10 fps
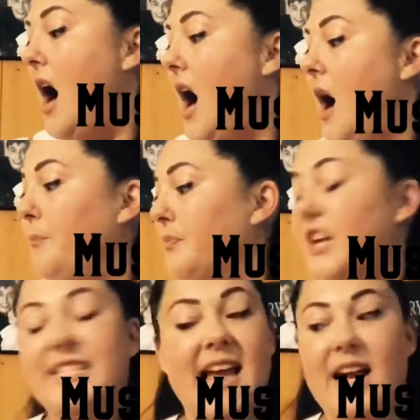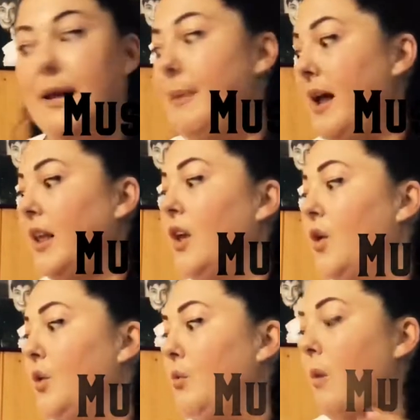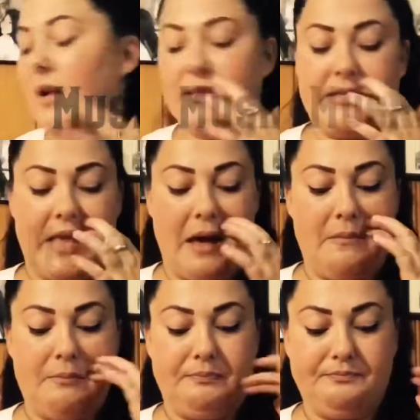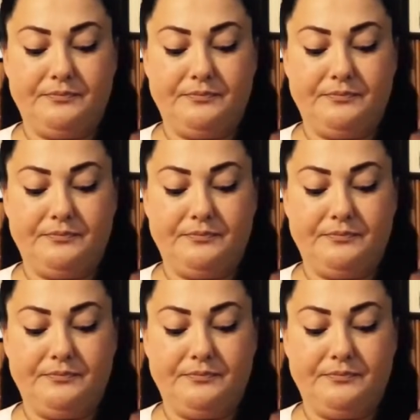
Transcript: um, to anybody who wants them.